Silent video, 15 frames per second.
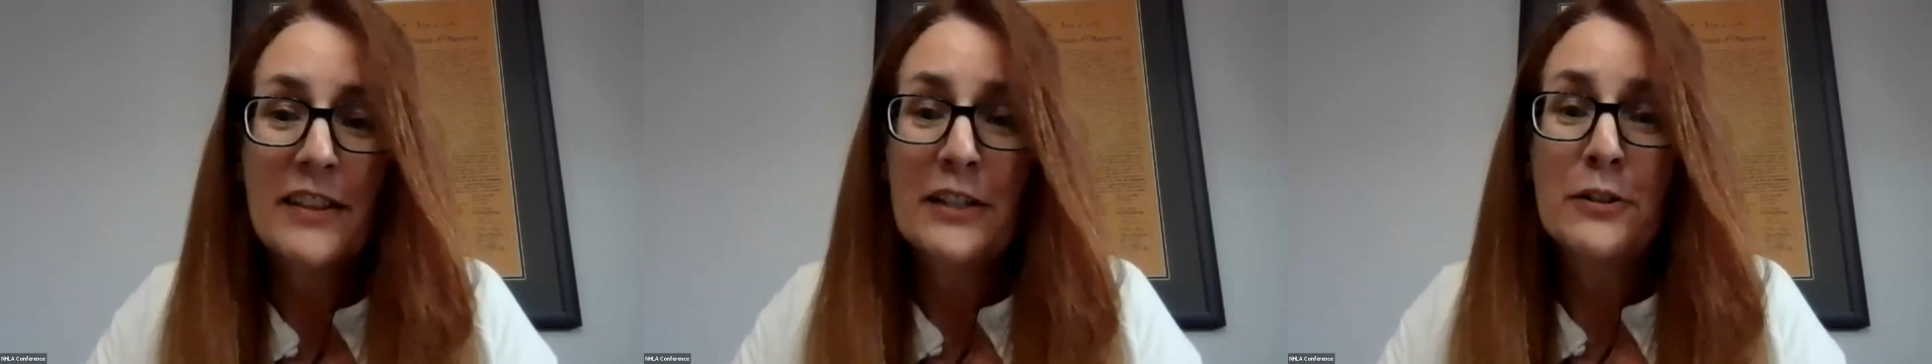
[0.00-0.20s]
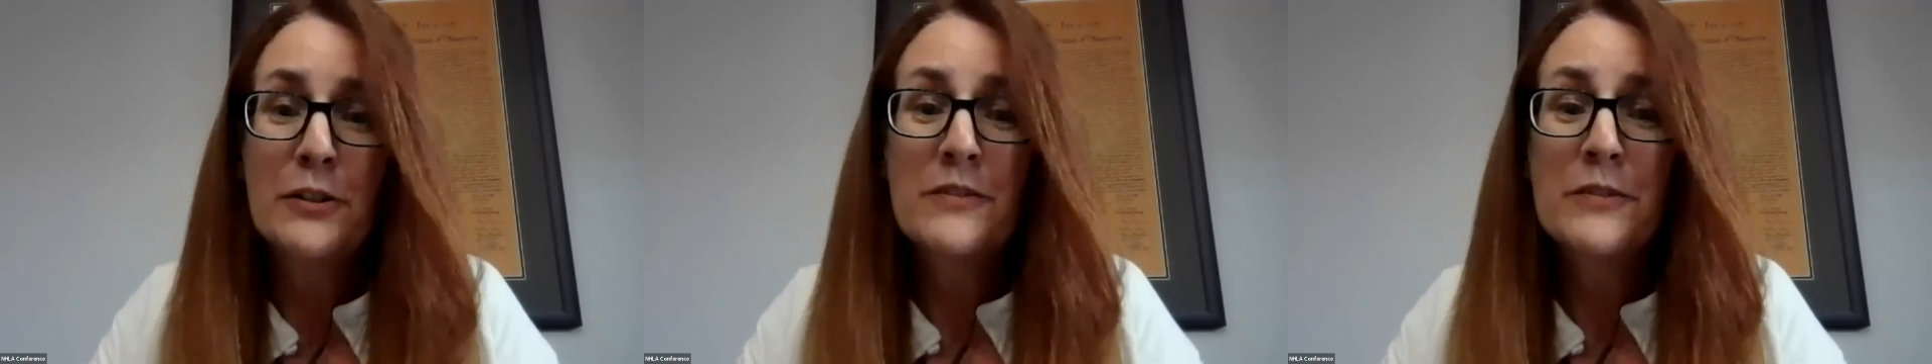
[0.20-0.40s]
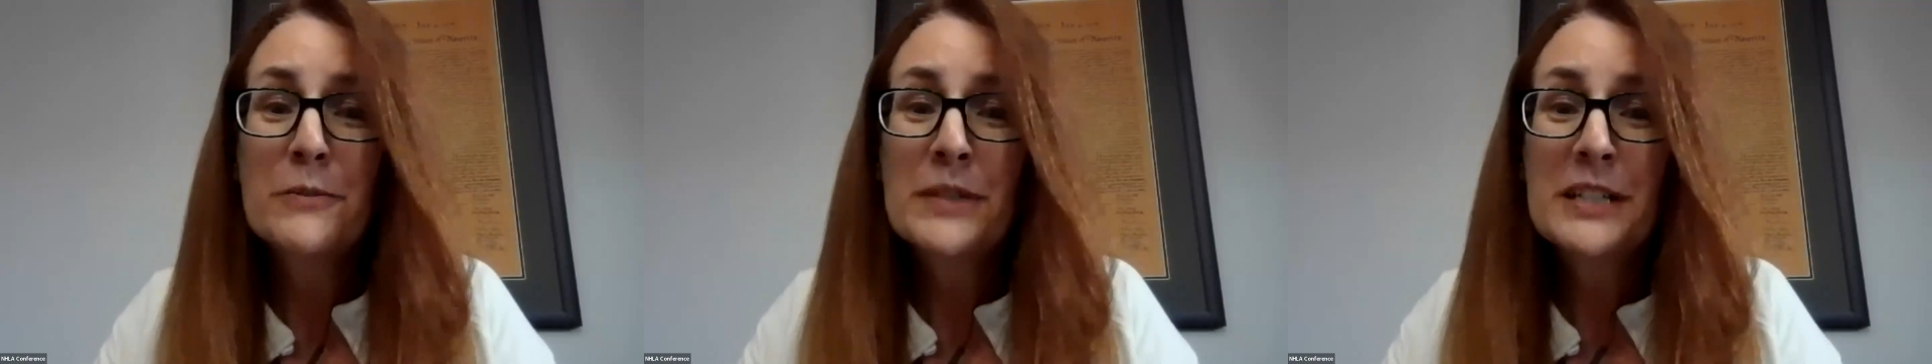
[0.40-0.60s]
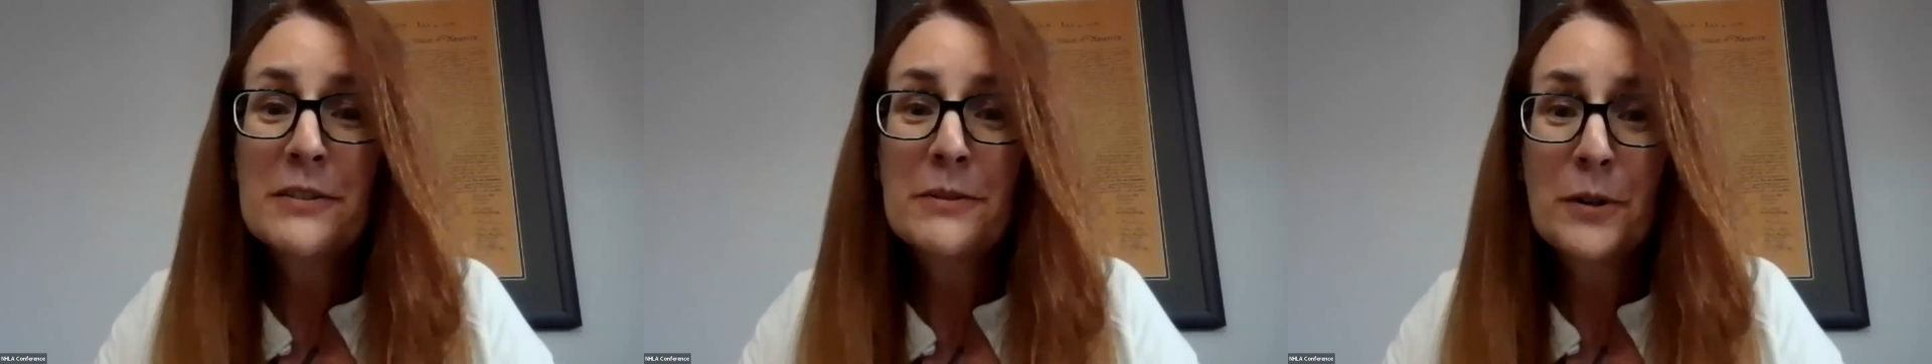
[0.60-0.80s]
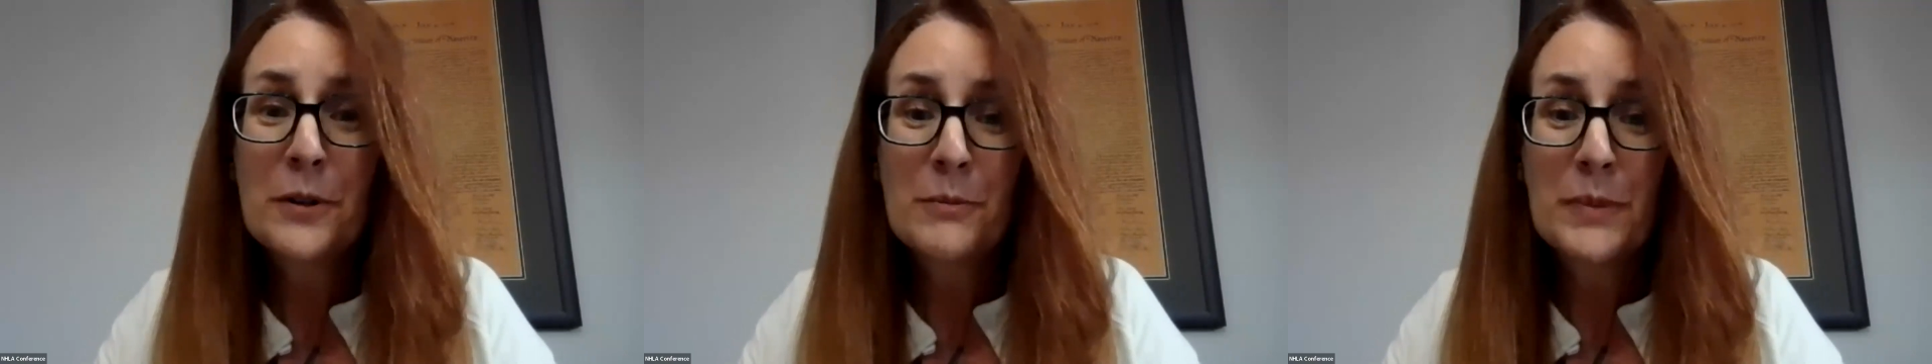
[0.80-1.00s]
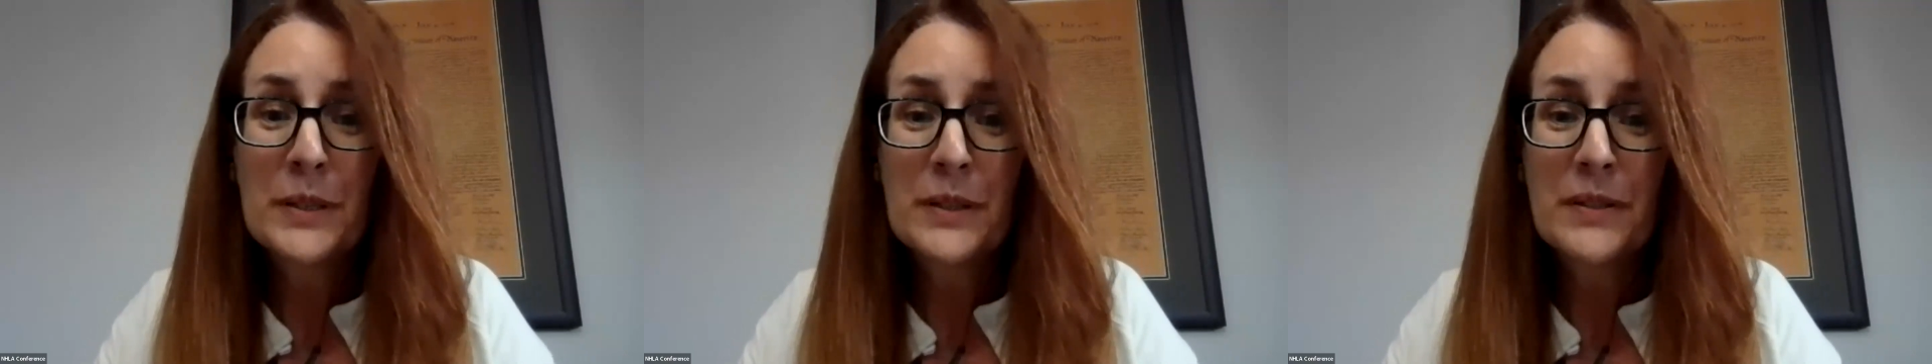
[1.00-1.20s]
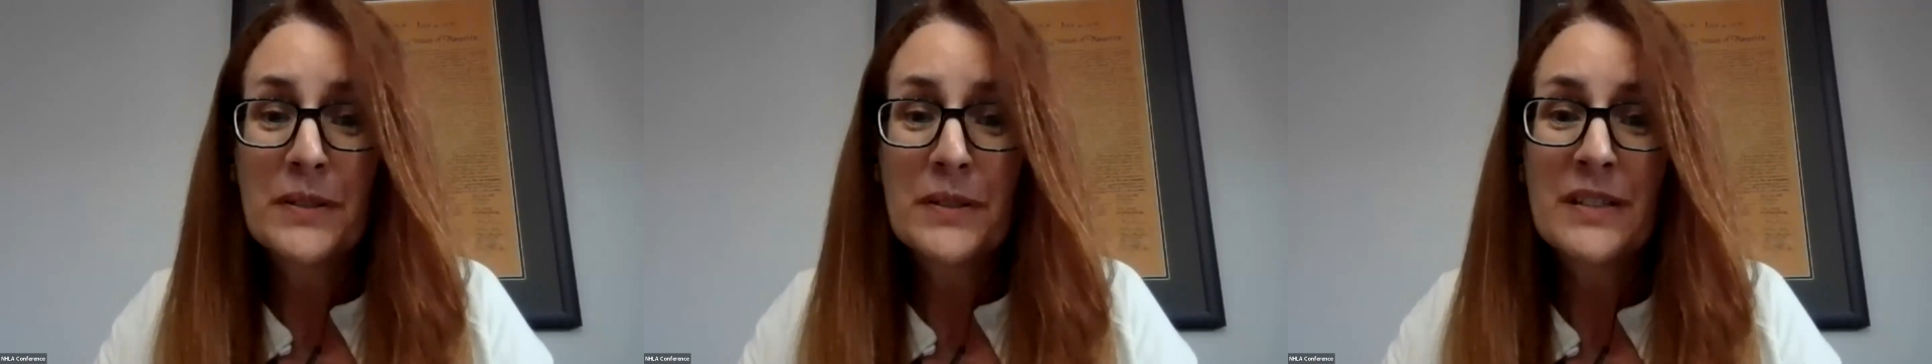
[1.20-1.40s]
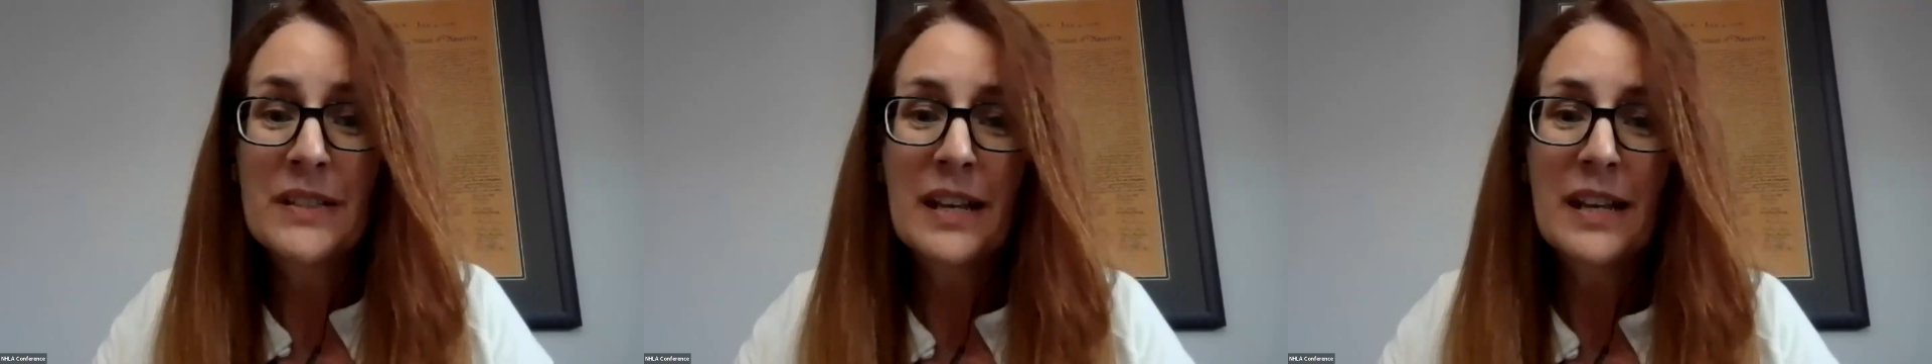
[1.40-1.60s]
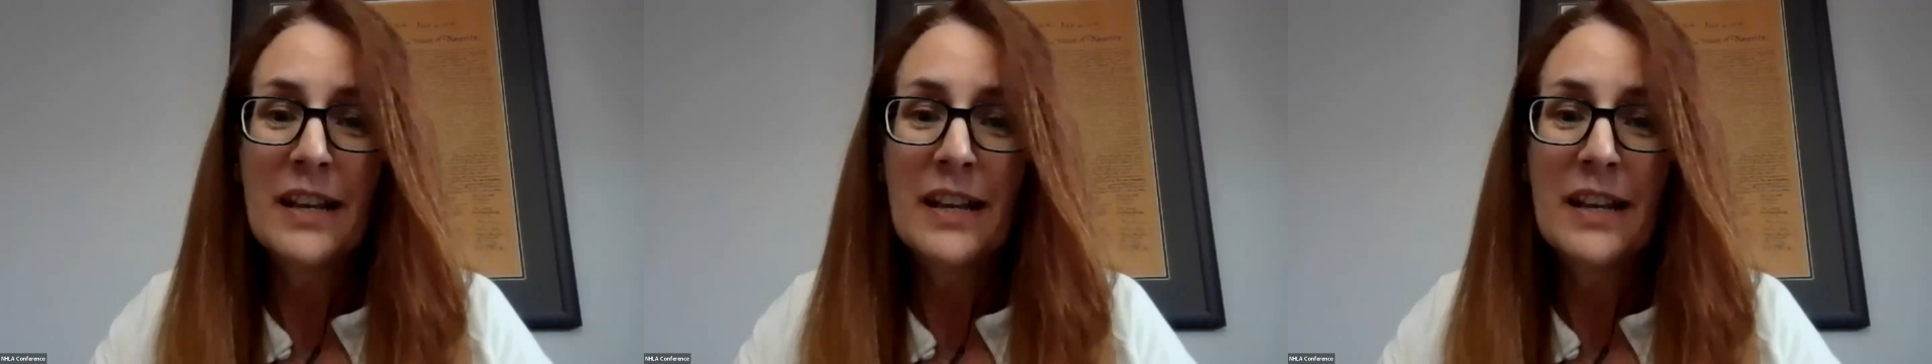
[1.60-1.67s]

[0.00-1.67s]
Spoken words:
They don't even read their own bills.